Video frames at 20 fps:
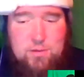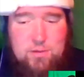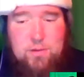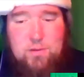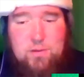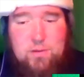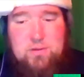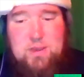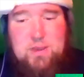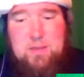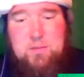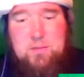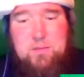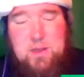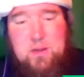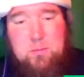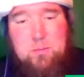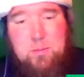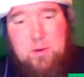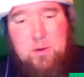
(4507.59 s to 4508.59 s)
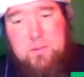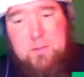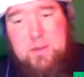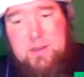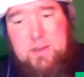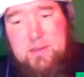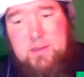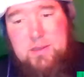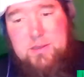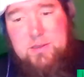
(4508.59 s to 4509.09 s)
The only time you need a
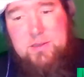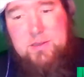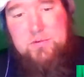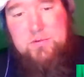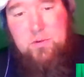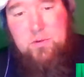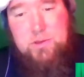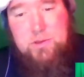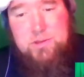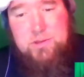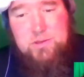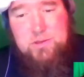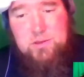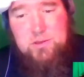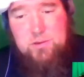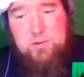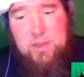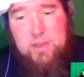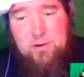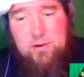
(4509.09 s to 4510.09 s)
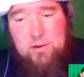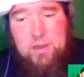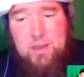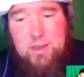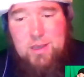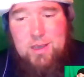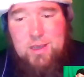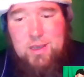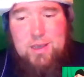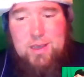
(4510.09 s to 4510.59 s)
permit is for concealed carry.
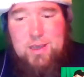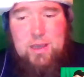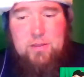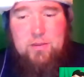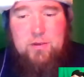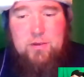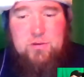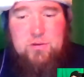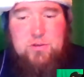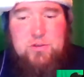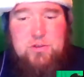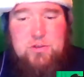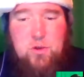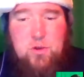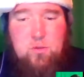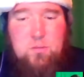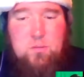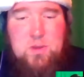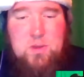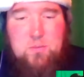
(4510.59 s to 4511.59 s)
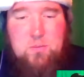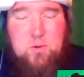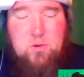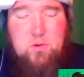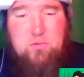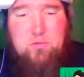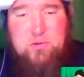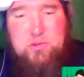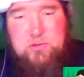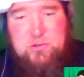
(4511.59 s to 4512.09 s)
And there's so many more
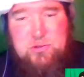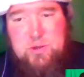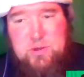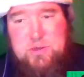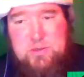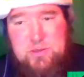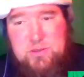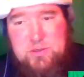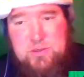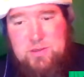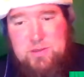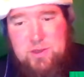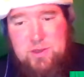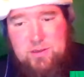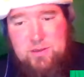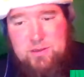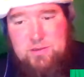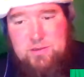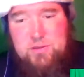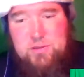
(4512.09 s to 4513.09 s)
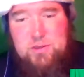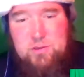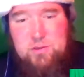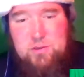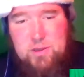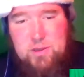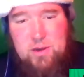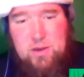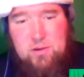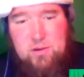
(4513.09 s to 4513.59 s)
restrictions on
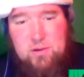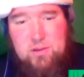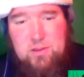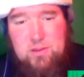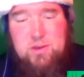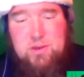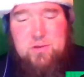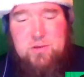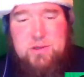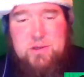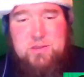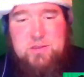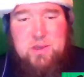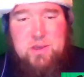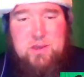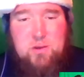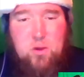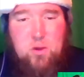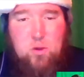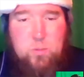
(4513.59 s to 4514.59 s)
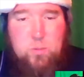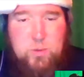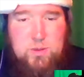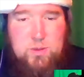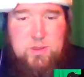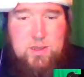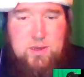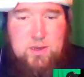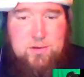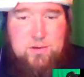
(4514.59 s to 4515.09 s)
concealed carry than there is on open
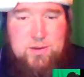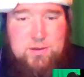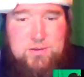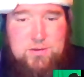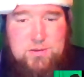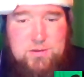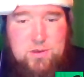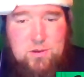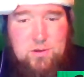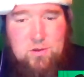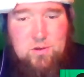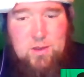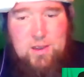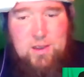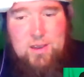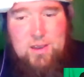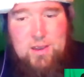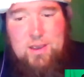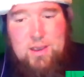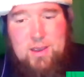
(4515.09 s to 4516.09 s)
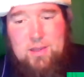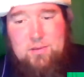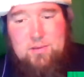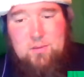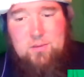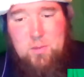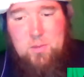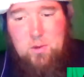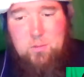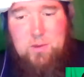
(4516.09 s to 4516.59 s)
carry. So at
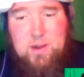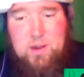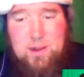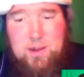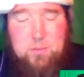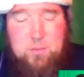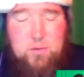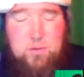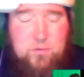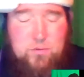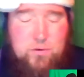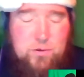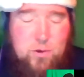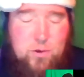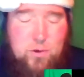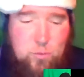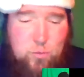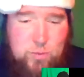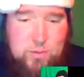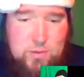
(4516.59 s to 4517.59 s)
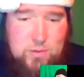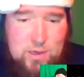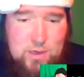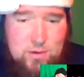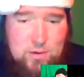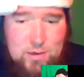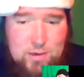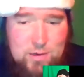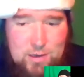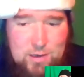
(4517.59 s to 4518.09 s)
the moment, I prefer to open
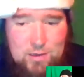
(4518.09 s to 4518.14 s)
carry.